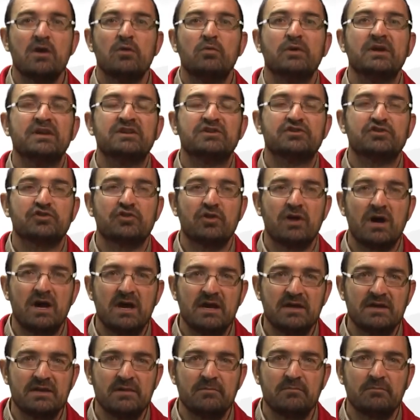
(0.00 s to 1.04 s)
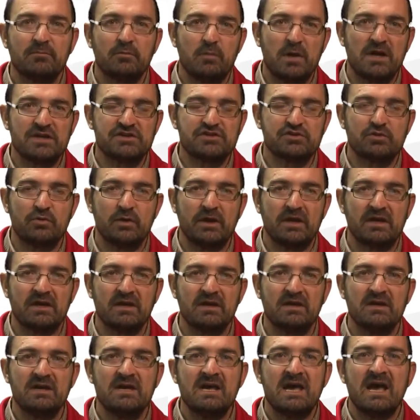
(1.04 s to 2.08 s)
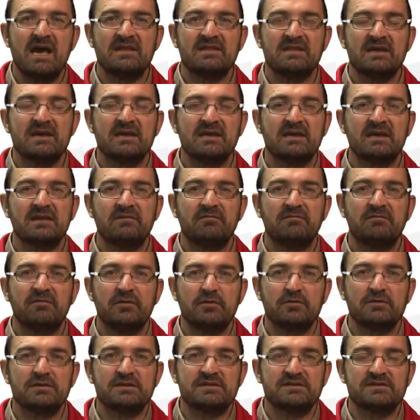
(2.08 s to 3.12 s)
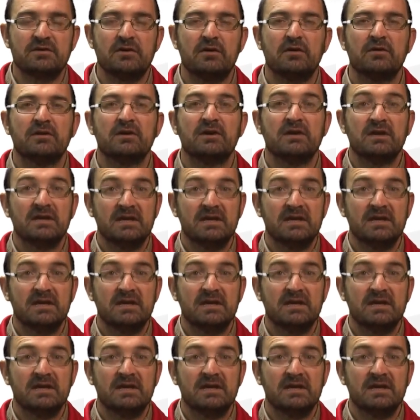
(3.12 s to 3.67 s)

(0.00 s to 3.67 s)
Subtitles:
we dry them much quicker and they can focus on